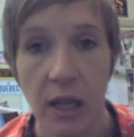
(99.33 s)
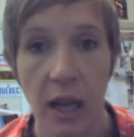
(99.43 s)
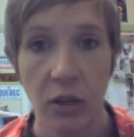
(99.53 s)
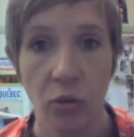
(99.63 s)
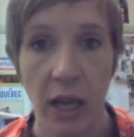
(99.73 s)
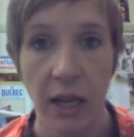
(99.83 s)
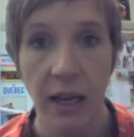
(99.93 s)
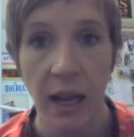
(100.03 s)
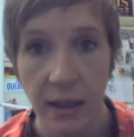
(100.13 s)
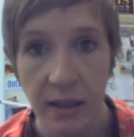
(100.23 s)
and you can
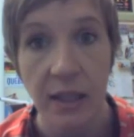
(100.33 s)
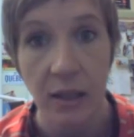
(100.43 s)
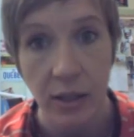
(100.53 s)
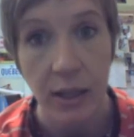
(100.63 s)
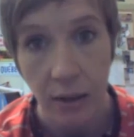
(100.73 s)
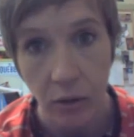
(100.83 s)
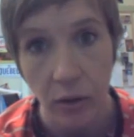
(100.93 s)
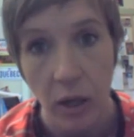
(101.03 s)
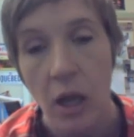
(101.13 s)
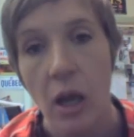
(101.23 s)
enhance their skill
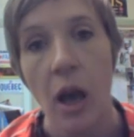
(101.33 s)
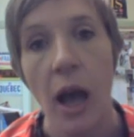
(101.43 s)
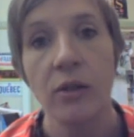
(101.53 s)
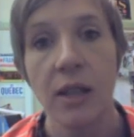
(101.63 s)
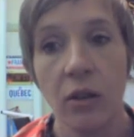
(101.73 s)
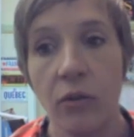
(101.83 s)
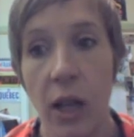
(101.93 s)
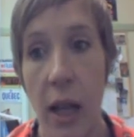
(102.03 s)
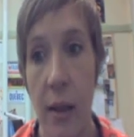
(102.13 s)
outside of the class